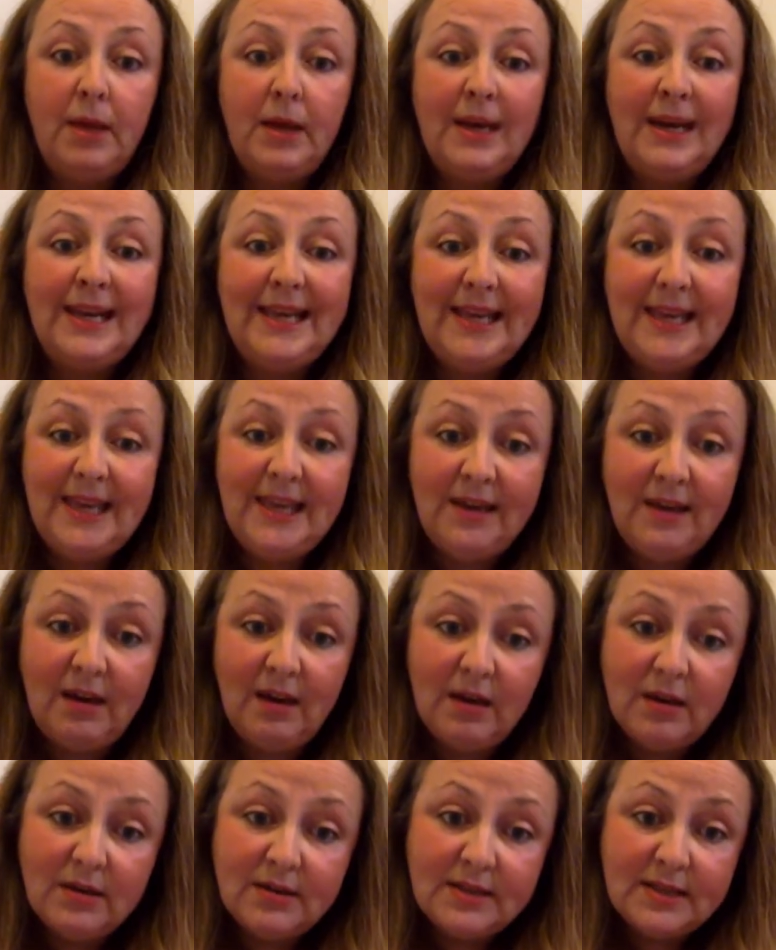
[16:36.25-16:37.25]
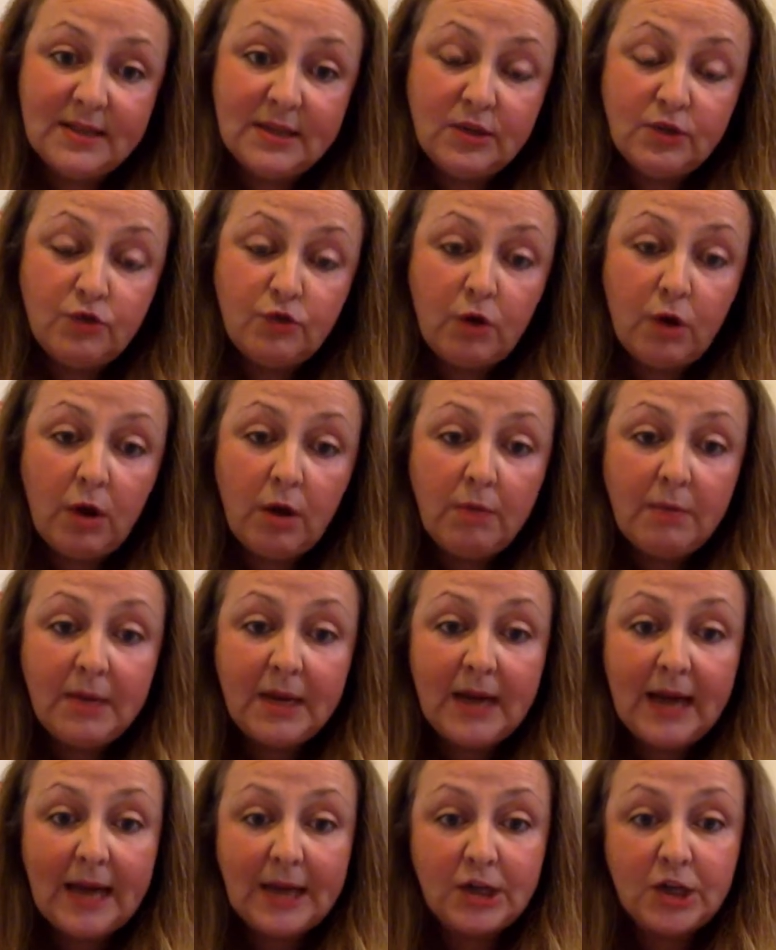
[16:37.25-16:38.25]
leaky gut syndrome
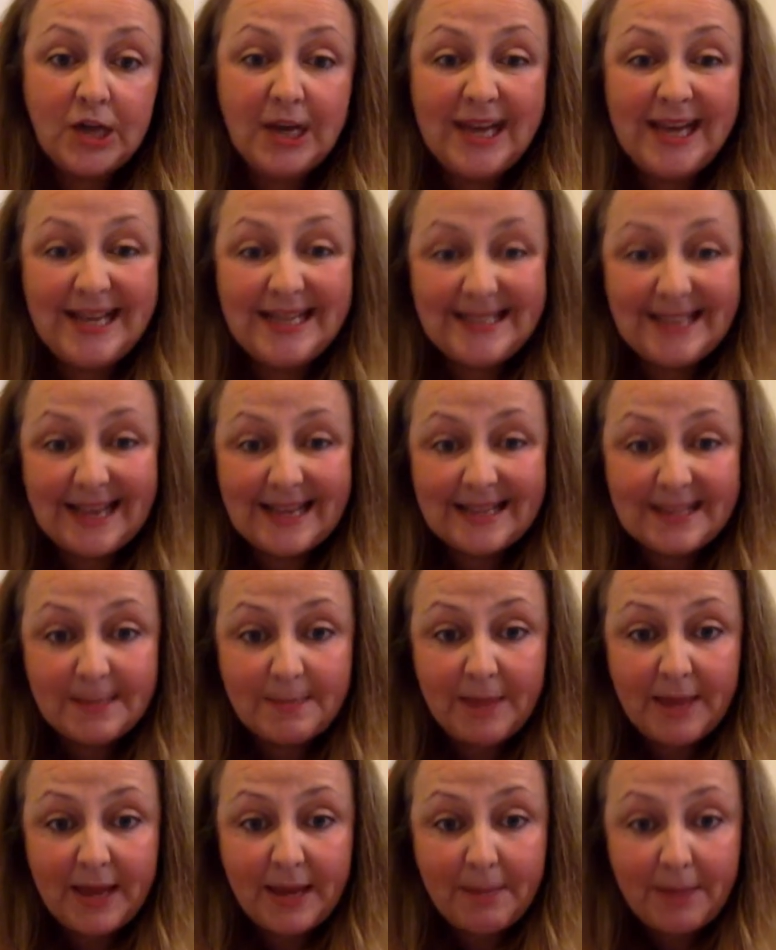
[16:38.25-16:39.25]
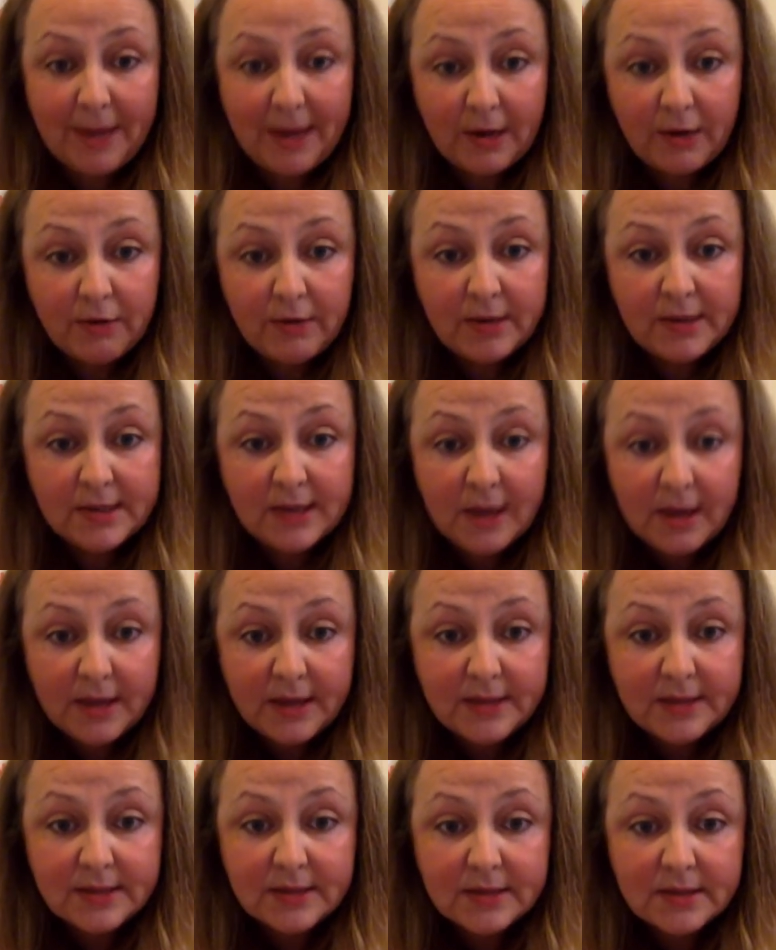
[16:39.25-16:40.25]
can actually exacerbate
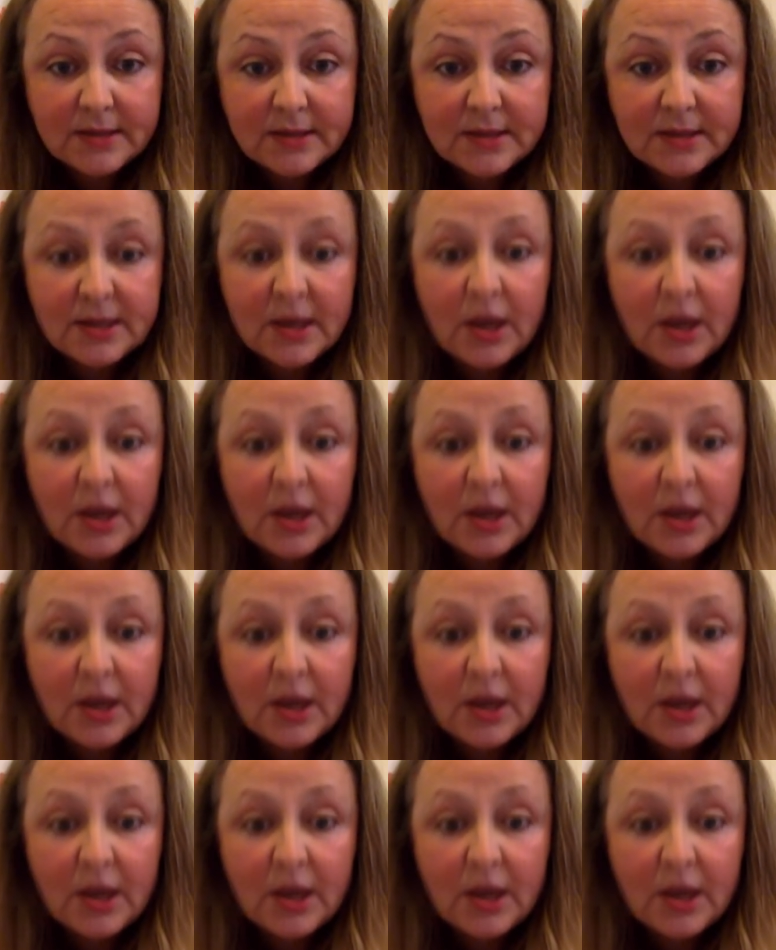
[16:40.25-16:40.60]
pancreatitis.